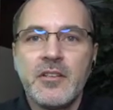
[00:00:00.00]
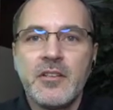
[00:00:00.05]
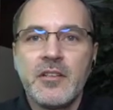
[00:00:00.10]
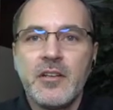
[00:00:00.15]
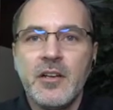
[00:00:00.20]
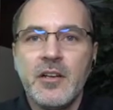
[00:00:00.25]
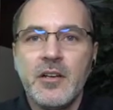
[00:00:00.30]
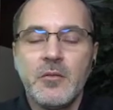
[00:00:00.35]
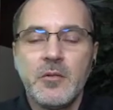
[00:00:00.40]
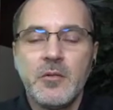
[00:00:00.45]

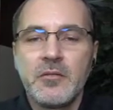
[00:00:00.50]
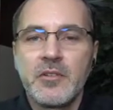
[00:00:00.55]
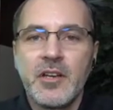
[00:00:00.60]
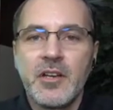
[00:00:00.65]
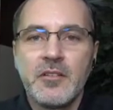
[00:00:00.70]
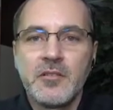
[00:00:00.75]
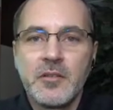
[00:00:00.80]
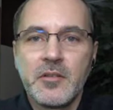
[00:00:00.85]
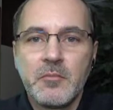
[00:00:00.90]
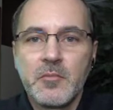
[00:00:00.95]
We've
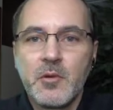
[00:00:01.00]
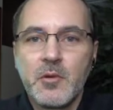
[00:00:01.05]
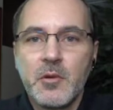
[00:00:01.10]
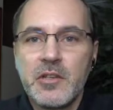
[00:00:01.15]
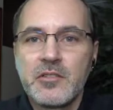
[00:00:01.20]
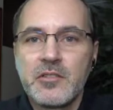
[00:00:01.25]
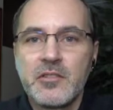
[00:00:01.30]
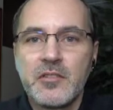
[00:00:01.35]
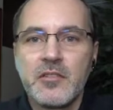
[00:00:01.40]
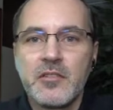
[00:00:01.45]
gotten some
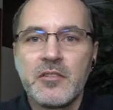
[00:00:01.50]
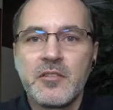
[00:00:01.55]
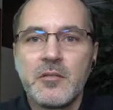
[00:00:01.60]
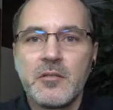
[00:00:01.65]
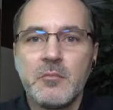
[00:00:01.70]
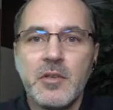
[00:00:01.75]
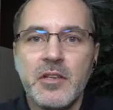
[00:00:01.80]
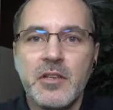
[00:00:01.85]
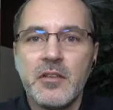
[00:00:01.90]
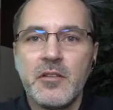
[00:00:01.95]
questions
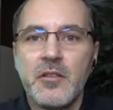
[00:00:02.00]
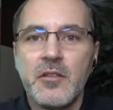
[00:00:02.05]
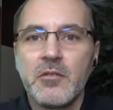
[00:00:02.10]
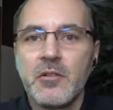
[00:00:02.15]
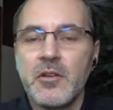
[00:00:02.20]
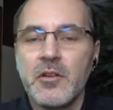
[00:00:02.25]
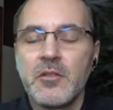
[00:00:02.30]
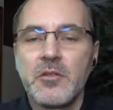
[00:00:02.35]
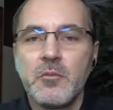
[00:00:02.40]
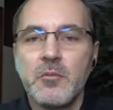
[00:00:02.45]
submitted
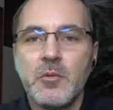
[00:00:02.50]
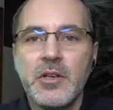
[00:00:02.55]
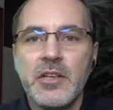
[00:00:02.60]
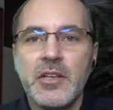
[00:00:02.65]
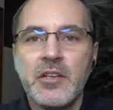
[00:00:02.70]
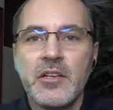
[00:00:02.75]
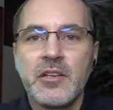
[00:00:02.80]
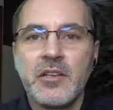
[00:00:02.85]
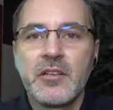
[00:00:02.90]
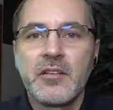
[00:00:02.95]
throughout the
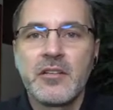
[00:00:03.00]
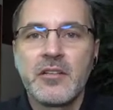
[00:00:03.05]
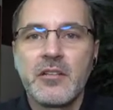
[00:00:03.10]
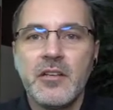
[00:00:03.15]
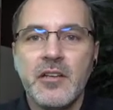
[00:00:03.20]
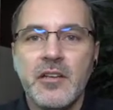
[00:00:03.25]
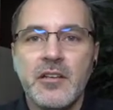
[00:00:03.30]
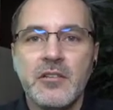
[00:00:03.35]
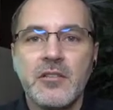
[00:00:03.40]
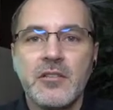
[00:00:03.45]
week.
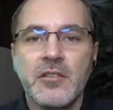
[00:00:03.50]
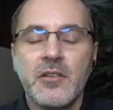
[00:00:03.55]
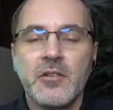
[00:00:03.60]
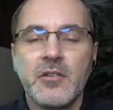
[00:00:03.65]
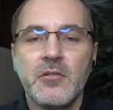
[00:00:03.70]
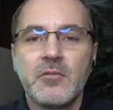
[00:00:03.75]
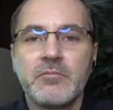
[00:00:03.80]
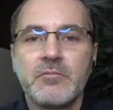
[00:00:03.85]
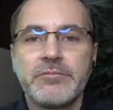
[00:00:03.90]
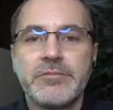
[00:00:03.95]

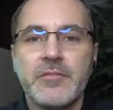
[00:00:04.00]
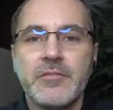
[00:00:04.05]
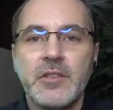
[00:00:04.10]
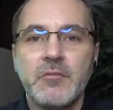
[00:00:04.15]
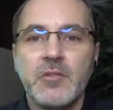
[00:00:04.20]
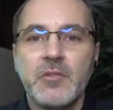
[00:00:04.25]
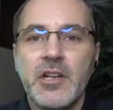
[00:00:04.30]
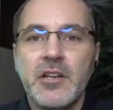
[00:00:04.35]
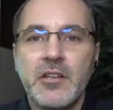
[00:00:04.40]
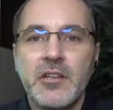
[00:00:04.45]
So in
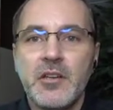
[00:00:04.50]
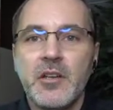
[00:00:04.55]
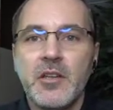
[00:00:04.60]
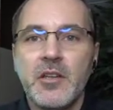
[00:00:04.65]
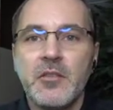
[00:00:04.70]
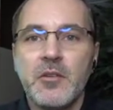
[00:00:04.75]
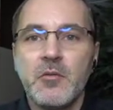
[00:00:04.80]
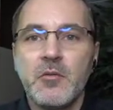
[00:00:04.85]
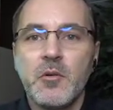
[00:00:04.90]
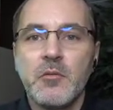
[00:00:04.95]
reality, I
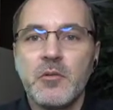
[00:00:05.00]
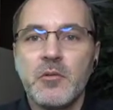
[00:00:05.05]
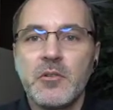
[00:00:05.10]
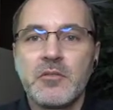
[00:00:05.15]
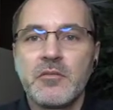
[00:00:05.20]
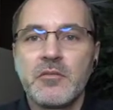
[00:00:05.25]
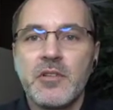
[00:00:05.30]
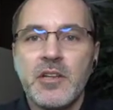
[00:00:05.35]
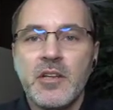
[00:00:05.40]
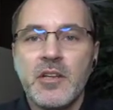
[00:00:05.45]
think what we're
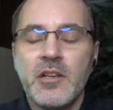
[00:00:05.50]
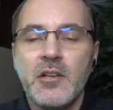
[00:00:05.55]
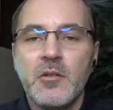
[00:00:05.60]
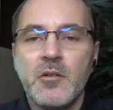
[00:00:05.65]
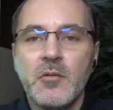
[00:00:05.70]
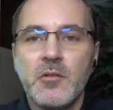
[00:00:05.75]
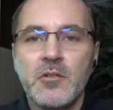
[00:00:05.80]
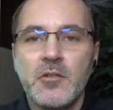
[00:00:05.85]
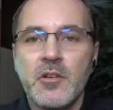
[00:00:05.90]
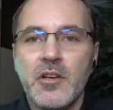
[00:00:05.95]

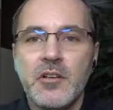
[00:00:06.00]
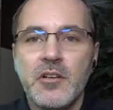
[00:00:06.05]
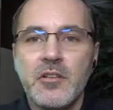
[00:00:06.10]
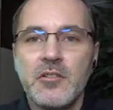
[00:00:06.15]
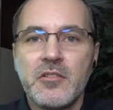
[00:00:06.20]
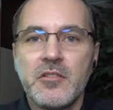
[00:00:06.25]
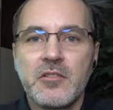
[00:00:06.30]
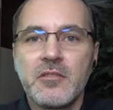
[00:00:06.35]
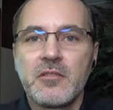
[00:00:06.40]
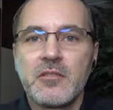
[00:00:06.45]
trying to
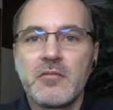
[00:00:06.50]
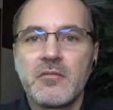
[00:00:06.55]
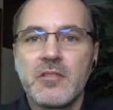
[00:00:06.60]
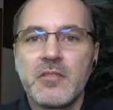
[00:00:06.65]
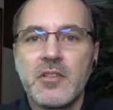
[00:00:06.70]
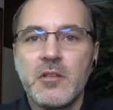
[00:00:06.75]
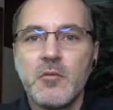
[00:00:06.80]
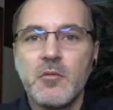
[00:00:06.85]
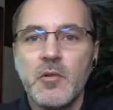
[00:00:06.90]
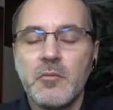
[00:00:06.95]
just
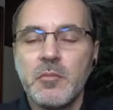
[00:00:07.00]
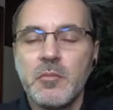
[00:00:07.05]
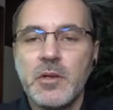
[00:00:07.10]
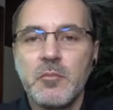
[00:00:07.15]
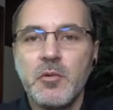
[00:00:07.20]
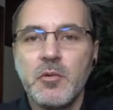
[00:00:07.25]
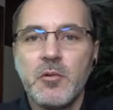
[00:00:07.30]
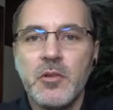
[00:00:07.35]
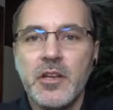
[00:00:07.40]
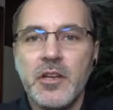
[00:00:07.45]
see what
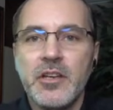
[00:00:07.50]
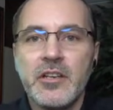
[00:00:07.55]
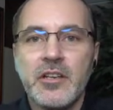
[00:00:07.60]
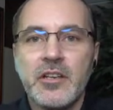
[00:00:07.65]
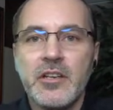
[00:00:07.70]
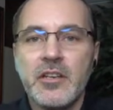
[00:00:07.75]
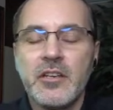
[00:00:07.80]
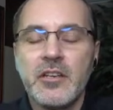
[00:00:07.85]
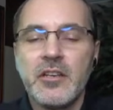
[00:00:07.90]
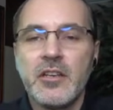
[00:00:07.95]
people
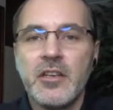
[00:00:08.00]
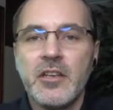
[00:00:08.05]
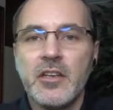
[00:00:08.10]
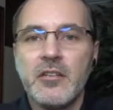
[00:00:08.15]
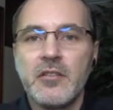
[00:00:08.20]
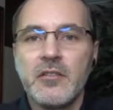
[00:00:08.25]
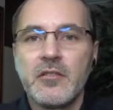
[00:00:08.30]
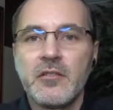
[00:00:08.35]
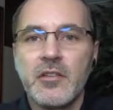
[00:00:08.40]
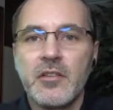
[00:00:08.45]
like,
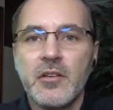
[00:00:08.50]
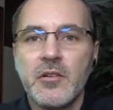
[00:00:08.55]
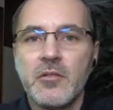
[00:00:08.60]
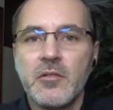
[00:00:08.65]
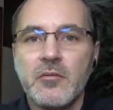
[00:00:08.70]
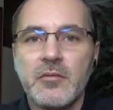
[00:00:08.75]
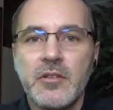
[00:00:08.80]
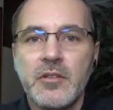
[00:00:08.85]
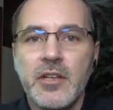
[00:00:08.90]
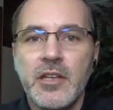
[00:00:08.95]
and
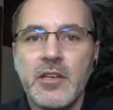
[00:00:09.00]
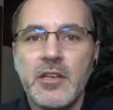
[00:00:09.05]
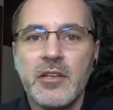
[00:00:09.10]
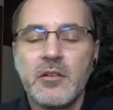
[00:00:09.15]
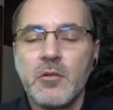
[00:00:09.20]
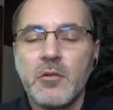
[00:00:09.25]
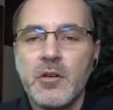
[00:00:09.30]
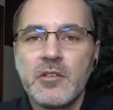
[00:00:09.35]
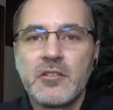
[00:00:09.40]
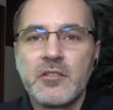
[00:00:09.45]
so any
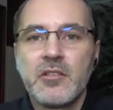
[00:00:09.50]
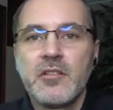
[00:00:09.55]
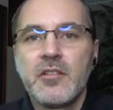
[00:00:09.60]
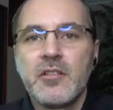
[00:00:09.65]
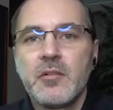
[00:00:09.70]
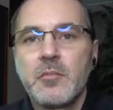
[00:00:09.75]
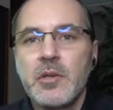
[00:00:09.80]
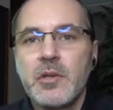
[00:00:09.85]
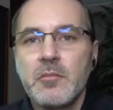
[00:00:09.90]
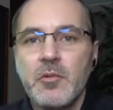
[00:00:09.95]
questions
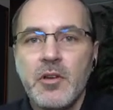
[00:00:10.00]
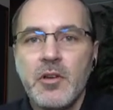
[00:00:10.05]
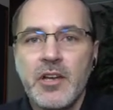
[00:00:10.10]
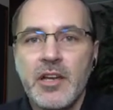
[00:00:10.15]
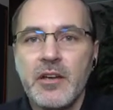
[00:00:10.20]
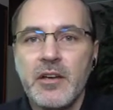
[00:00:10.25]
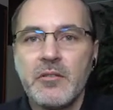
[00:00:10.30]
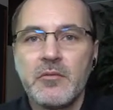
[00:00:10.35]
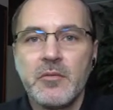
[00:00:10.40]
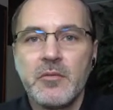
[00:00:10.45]
that people
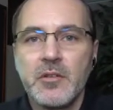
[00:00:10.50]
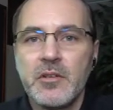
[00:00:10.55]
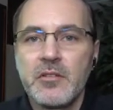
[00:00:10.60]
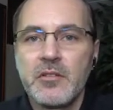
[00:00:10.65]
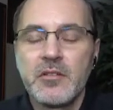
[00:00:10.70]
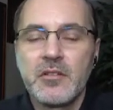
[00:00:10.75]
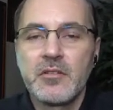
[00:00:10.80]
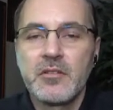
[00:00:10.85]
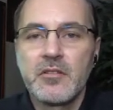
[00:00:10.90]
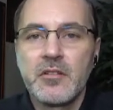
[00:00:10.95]
have, we
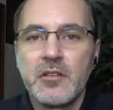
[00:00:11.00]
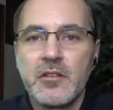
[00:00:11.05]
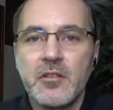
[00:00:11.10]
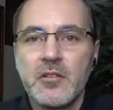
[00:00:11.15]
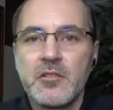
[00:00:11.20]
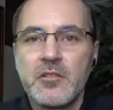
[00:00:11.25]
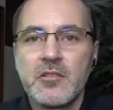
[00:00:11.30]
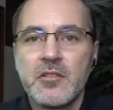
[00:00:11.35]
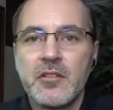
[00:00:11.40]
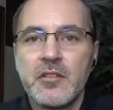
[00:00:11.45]
just
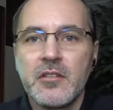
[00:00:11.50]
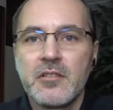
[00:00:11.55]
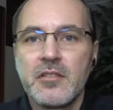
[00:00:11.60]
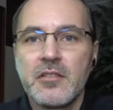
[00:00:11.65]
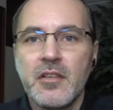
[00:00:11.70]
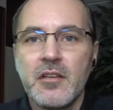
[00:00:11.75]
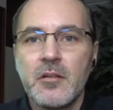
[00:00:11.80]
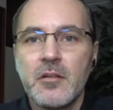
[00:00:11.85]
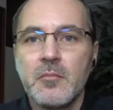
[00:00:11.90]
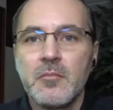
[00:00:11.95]
encourage you to
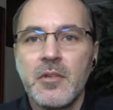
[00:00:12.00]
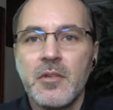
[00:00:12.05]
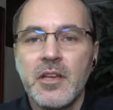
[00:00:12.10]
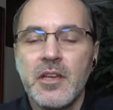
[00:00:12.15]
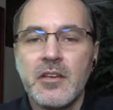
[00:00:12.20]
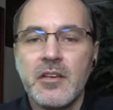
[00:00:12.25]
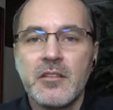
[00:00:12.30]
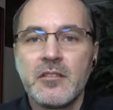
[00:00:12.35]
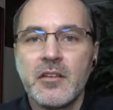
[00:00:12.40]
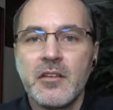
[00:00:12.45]
send them
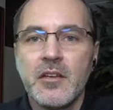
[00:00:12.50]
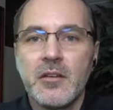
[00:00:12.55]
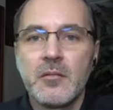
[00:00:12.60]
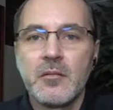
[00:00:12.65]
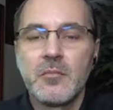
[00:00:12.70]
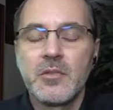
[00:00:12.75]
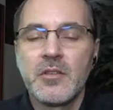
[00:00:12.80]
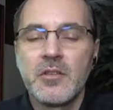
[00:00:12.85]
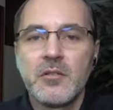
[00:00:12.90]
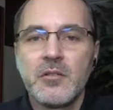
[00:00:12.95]
ahead of
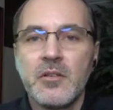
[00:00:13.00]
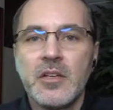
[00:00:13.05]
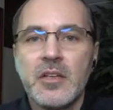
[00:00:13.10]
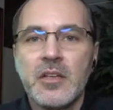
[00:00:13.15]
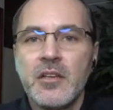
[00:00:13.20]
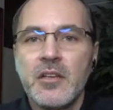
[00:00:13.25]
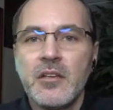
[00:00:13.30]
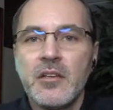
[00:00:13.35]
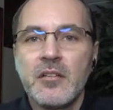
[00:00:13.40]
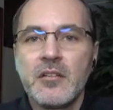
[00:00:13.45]
time. So
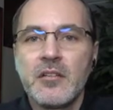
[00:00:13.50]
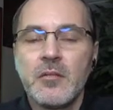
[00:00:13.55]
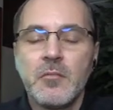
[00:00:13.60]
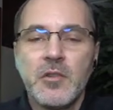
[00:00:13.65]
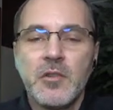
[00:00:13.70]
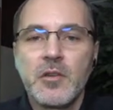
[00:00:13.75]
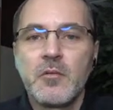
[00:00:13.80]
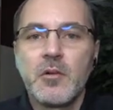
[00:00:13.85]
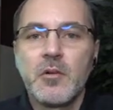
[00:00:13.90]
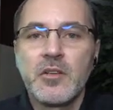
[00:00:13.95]
some
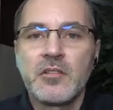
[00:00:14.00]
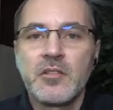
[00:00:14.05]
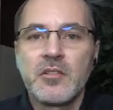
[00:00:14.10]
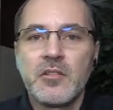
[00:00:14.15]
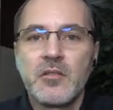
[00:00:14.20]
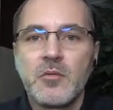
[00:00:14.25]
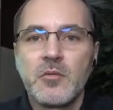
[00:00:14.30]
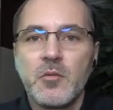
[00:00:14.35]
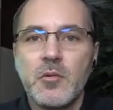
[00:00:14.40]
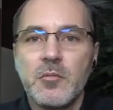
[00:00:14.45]
of the
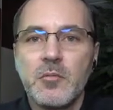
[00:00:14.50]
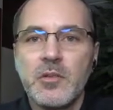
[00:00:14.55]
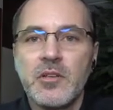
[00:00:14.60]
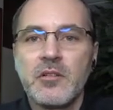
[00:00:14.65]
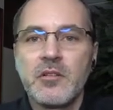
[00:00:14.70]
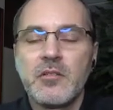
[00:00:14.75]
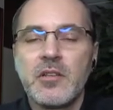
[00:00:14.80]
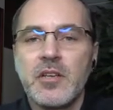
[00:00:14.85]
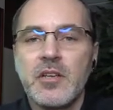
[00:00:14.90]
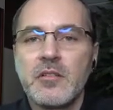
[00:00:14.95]
questions we'll
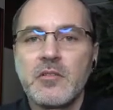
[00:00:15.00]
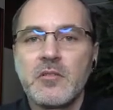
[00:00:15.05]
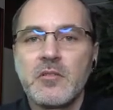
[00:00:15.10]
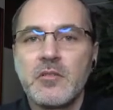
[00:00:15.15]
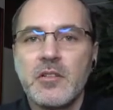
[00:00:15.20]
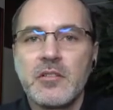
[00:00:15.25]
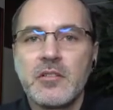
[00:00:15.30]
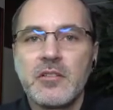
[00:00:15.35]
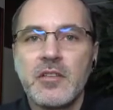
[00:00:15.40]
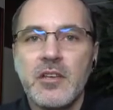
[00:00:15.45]
be
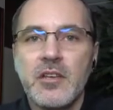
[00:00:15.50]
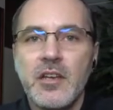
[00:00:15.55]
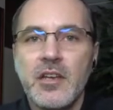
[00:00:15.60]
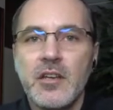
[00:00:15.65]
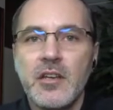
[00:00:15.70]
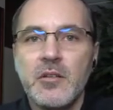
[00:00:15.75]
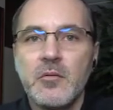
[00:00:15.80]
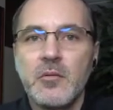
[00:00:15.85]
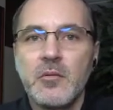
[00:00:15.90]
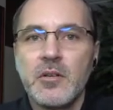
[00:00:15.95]
answering
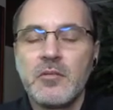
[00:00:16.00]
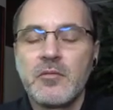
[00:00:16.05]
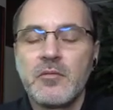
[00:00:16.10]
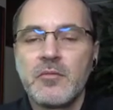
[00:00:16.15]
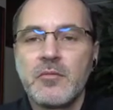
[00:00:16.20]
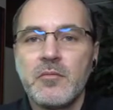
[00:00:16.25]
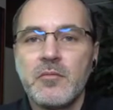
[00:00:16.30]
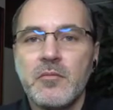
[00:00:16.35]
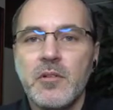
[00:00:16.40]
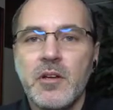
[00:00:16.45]
today, we've
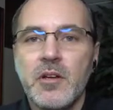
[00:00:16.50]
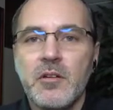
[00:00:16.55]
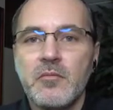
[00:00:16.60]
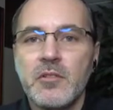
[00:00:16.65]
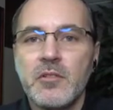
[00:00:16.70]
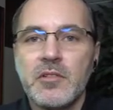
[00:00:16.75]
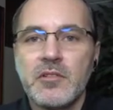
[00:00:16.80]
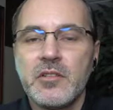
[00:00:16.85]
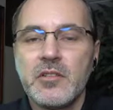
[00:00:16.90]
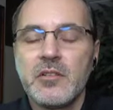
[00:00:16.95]

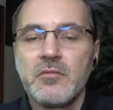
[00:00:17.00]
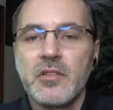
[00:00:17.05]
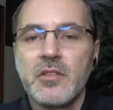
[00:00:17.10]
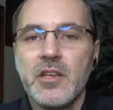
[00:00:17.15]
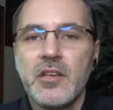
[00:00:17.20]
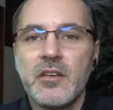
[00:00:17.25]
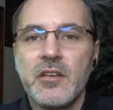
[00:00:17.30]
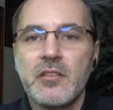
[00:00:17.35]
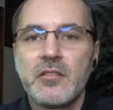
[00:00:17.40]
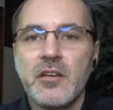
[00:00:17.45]
received
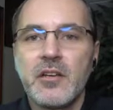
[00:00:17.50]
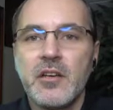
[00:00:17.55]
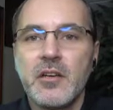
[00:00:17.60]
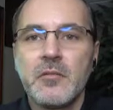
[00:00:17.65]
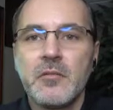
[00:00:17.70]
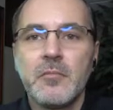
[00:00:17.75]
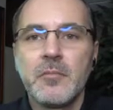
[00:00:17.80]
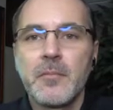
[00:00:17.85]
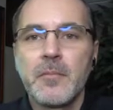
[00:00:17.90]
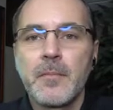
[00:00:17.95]
ahead of
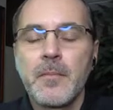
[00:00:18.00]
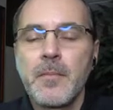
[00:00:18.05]
time.